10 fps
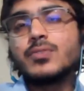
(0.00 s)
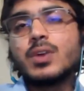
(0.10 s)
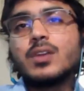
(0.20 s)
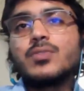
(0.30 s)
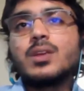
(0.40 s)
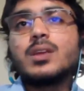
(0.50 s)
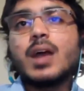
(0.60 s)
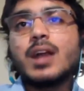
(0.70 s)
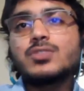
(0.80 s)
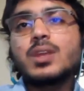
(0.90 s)
where we
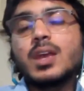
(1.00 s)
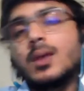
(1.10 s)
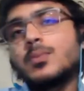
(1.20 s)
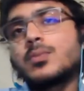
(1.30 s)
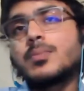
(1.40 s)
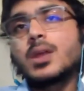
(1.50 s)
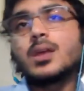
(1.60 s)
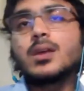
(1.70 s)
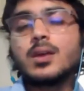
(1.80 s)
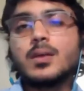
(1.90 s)
actually aim to bring